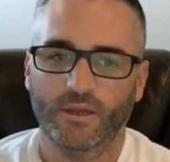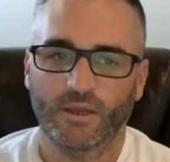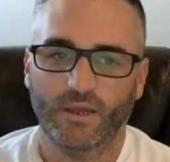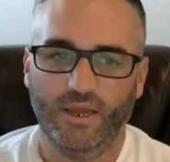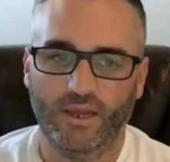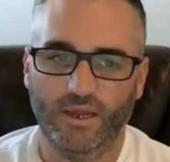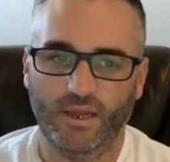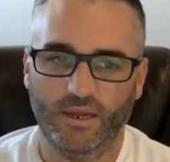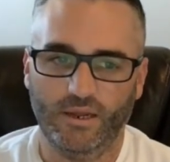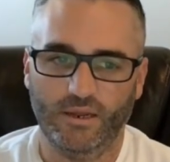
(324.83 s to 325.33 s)

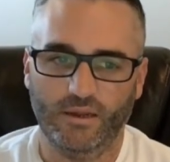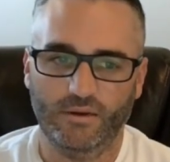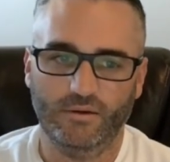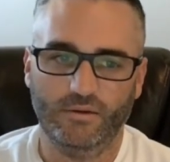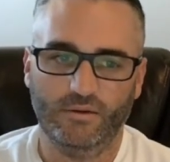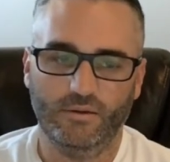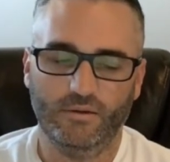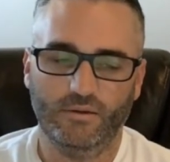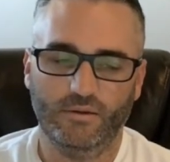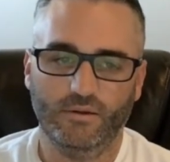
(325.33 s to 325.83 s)
And
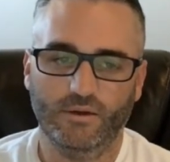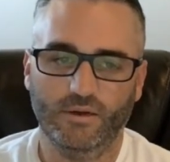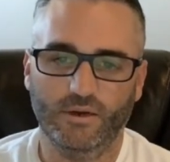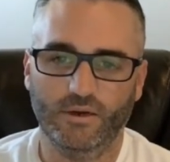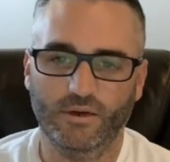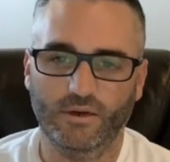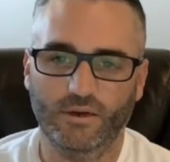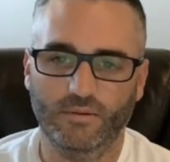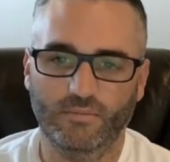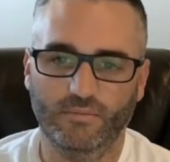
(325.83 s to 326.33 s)

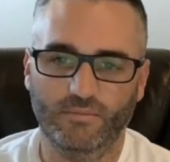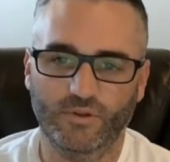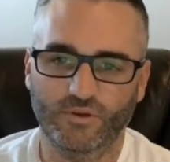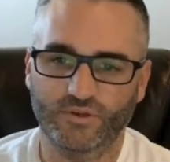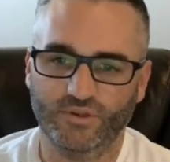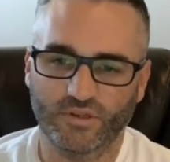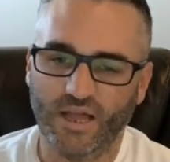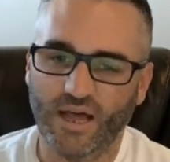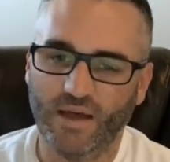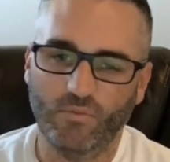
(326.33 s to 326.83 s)
there's a
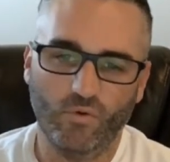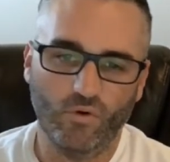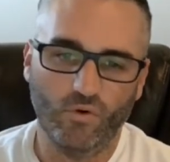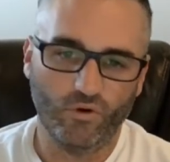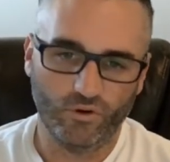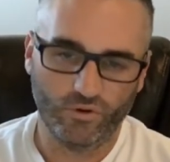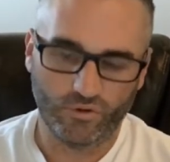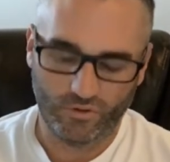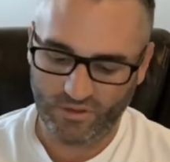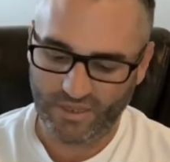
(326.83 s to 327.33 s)
lot
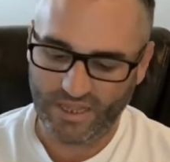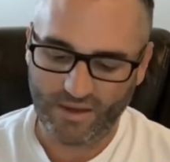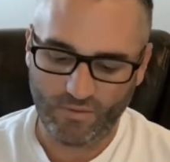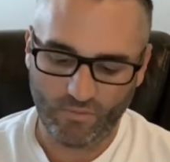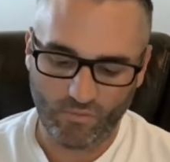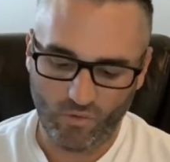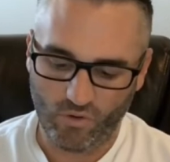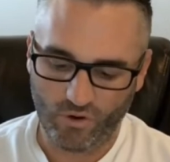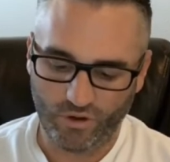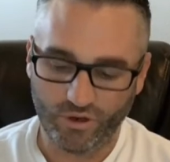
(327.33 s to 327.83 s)

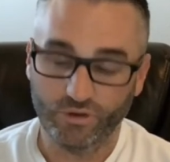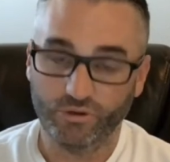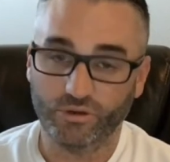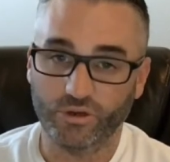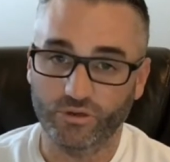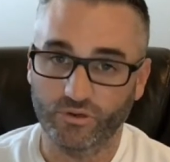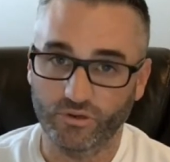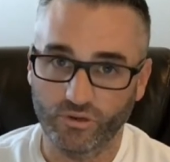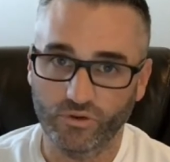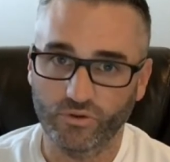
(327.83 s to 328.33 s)
more you can
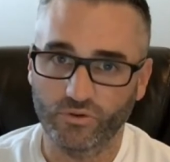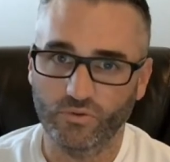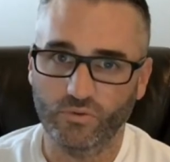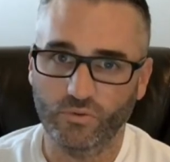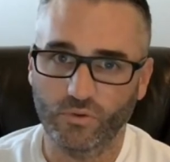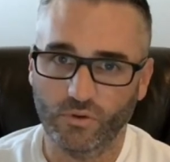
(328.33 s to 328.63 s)
do